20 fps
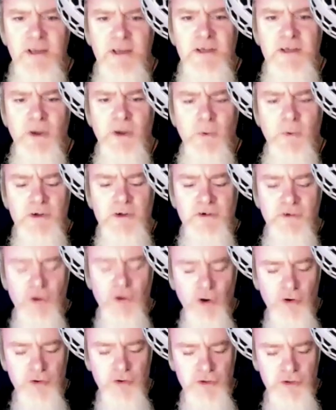so I worked in
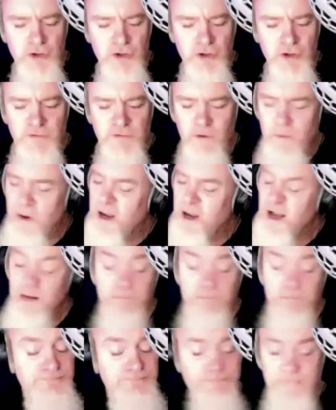recording studios for a
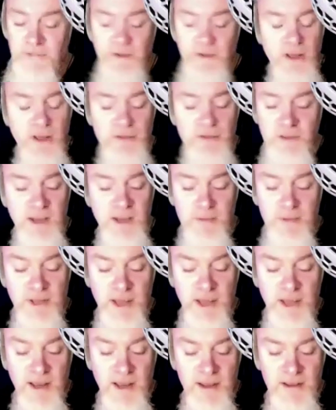while. Nothing came of
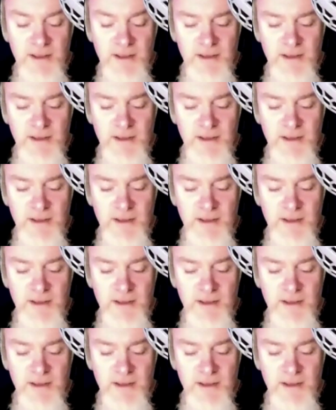that.